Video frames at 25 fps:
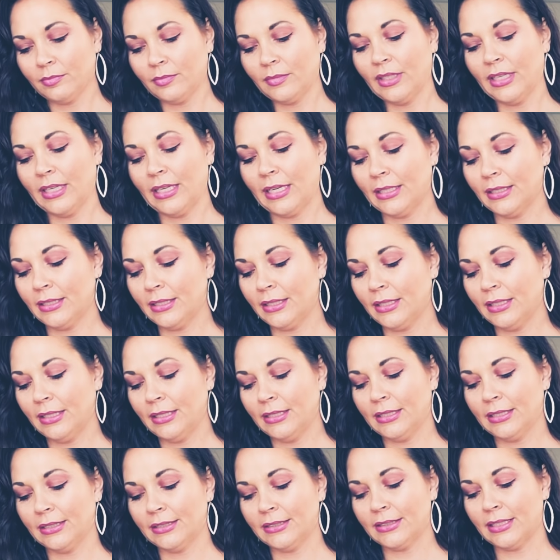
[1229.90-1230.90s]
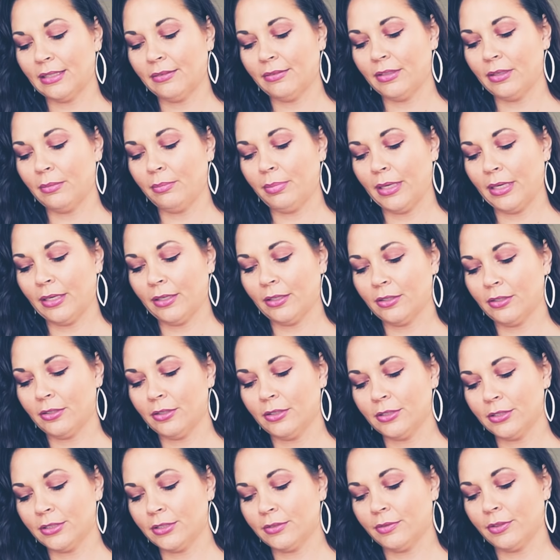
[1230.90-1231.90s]
They got the Seven of
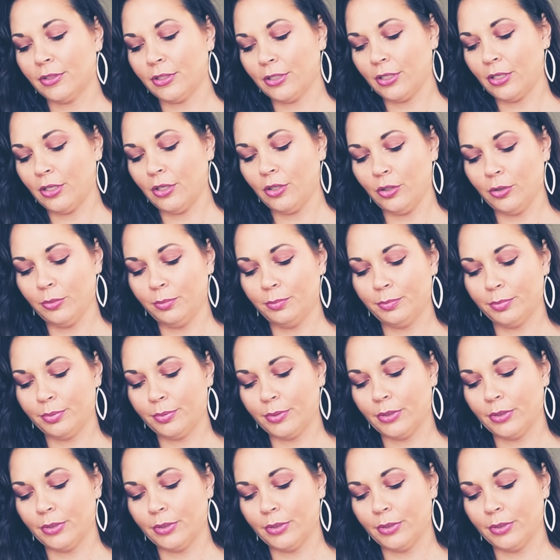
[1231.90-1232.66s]
Pentacles for their hope.